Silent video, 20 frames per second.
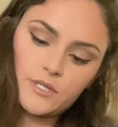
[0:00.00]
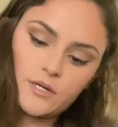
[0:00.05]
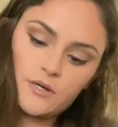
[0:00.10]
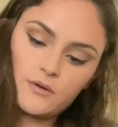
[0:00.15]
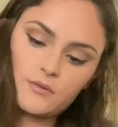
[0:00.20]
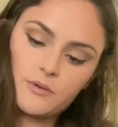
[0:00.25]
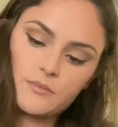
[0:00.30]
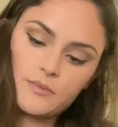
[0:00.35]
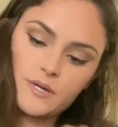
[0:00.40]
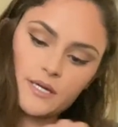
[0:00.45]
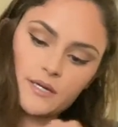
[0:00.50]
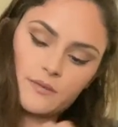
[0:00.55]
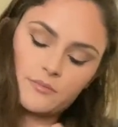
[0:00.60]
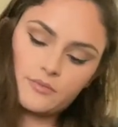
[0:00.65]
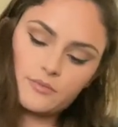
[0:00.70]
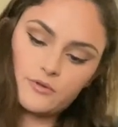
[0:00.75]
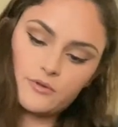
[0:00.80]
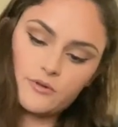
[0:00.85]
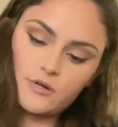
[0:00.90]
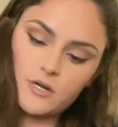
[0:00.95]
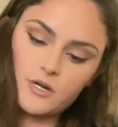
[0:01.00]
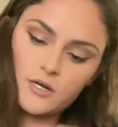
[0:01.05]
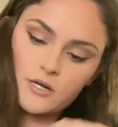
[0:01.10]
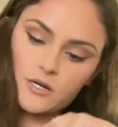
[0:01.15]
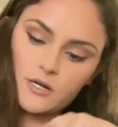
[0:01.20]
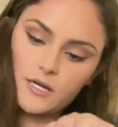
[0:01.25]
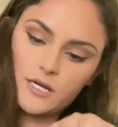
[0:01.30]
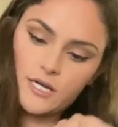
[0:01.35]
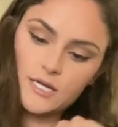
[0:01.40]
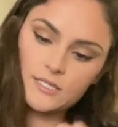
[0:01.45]
we're making
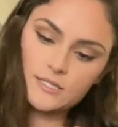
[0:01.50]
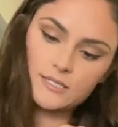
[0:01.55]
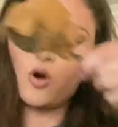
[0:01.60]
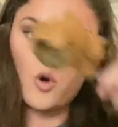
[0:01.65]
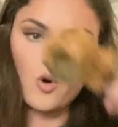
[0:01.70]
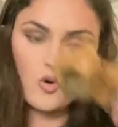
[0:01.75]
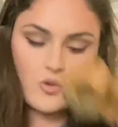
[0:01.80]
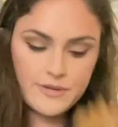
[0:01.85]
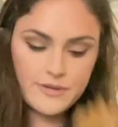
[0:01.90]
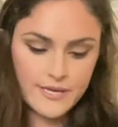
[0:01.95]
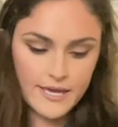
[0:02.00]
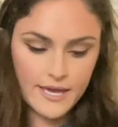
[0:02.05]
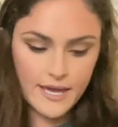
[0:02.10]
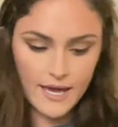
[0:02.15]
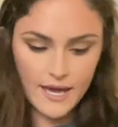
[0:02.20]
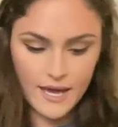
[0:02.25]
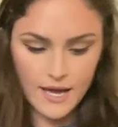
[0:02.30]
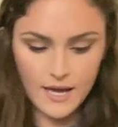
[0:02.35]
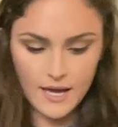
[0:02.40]
progress. Oh yeah.